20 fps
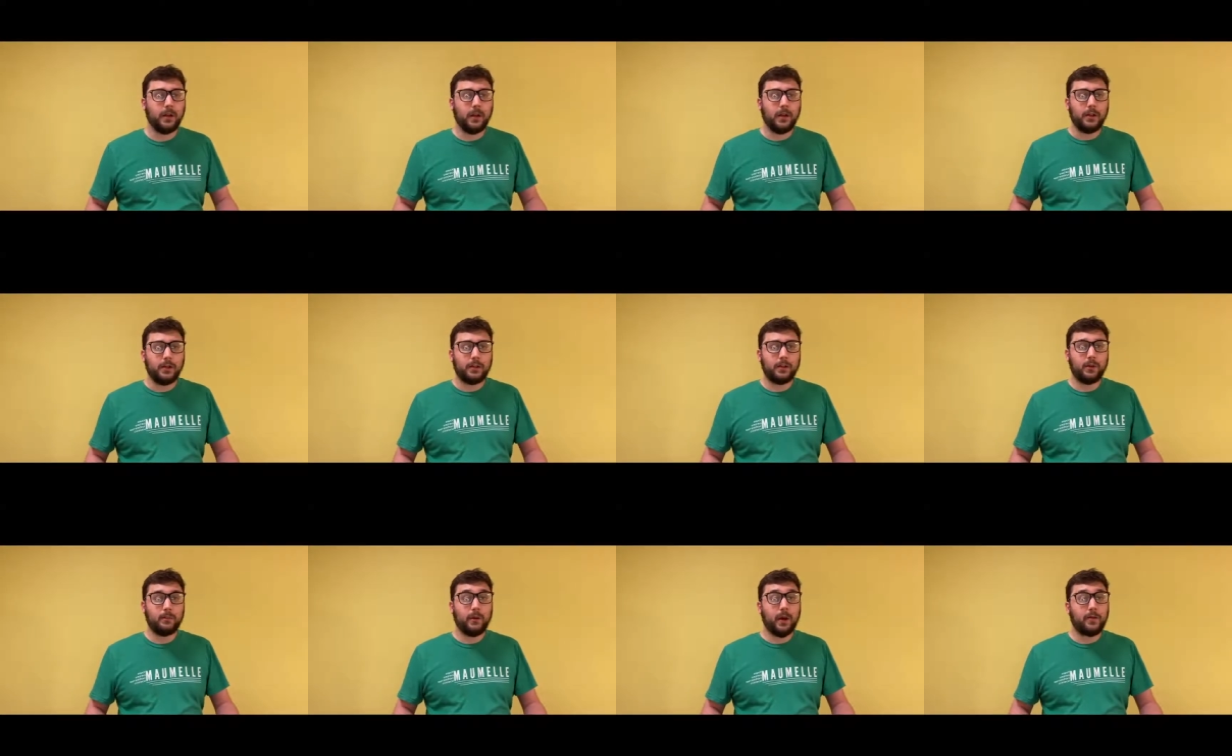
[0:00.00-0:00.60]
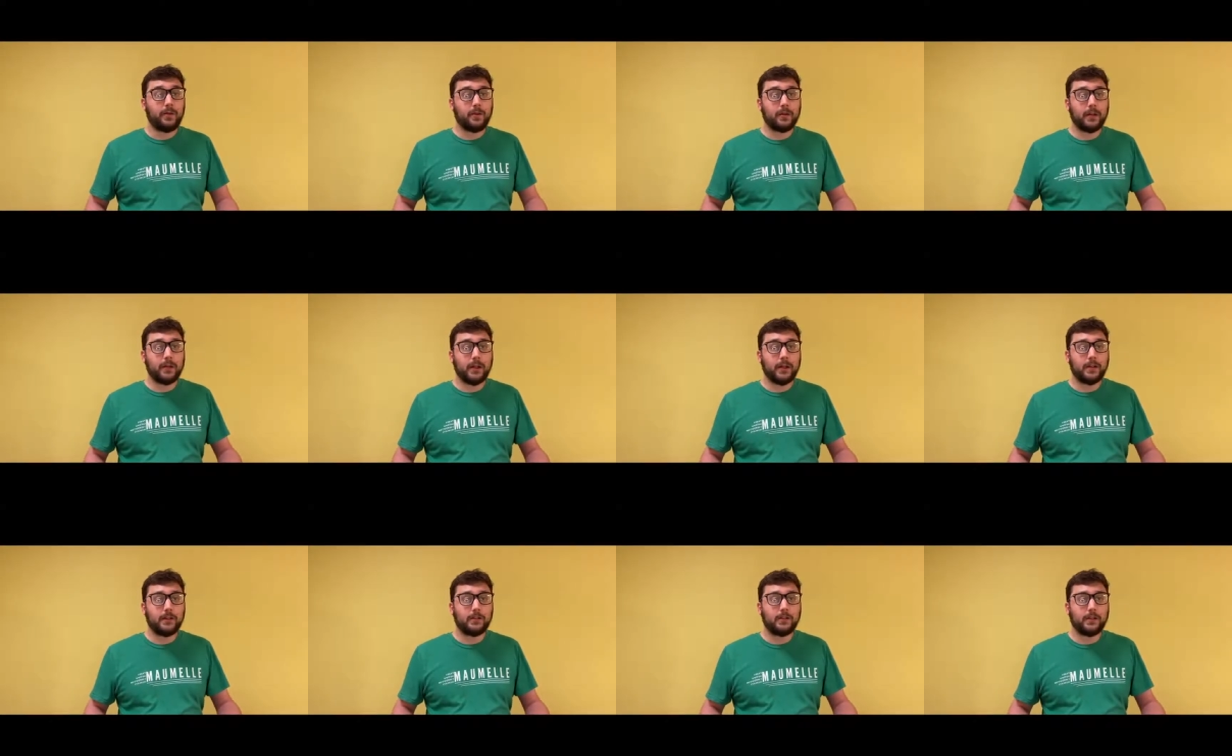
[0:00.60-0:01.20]
your mother
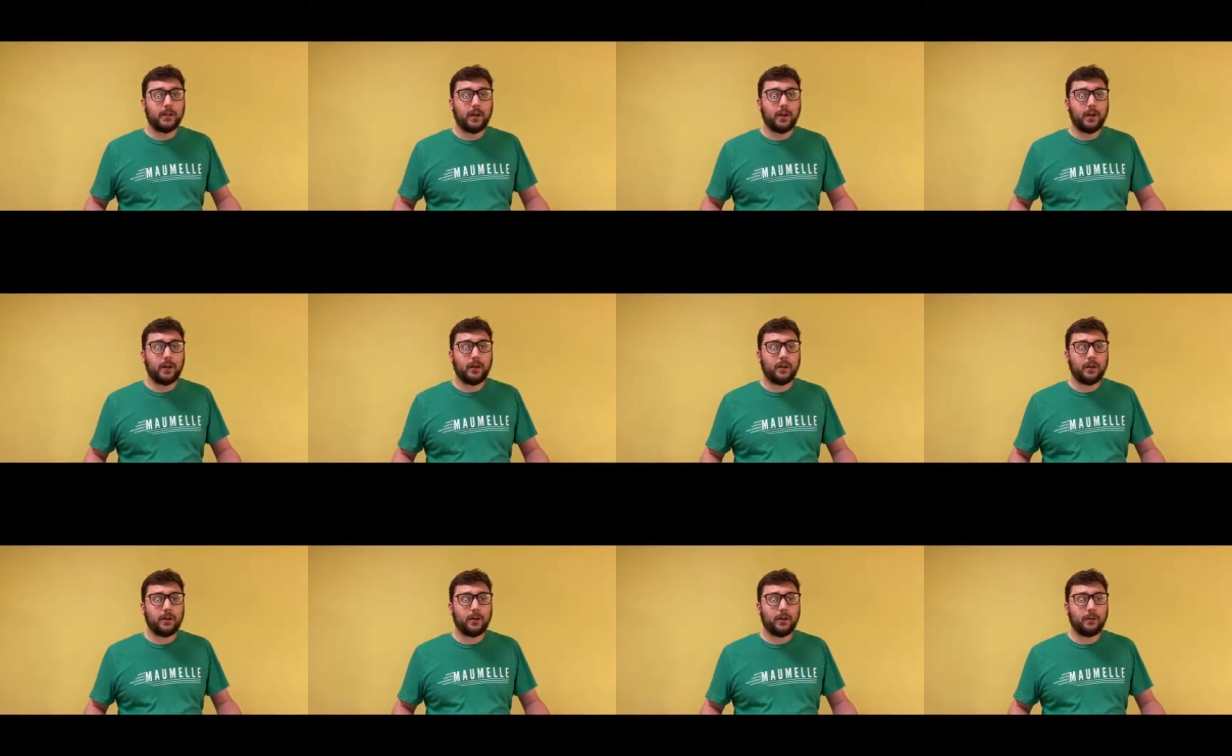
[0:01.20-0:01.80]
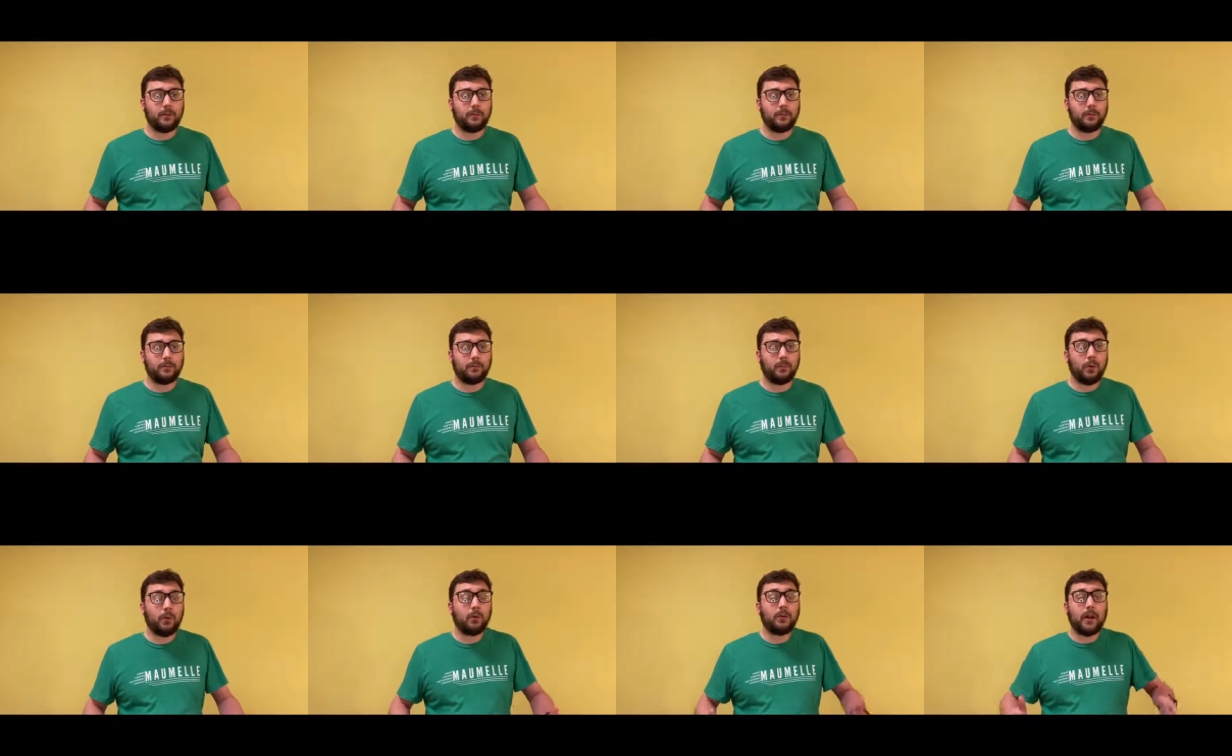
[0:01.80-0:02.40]
is uh,
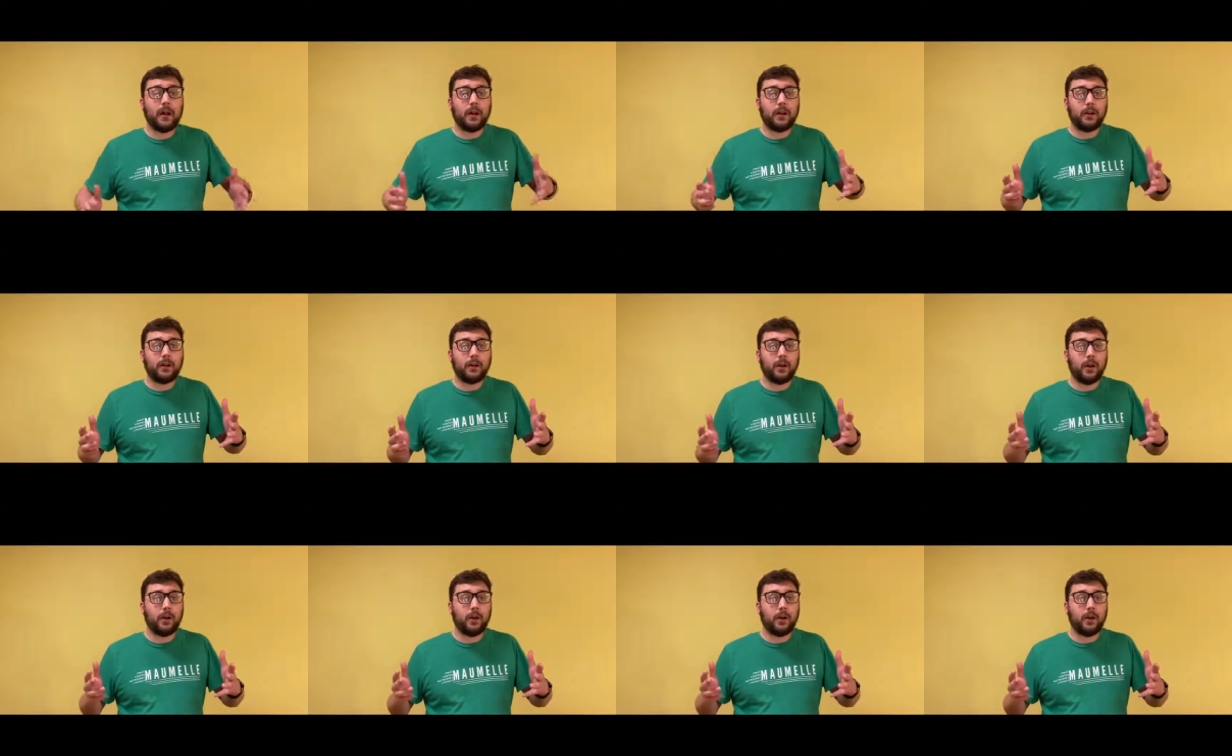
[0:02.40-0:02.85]
more like a,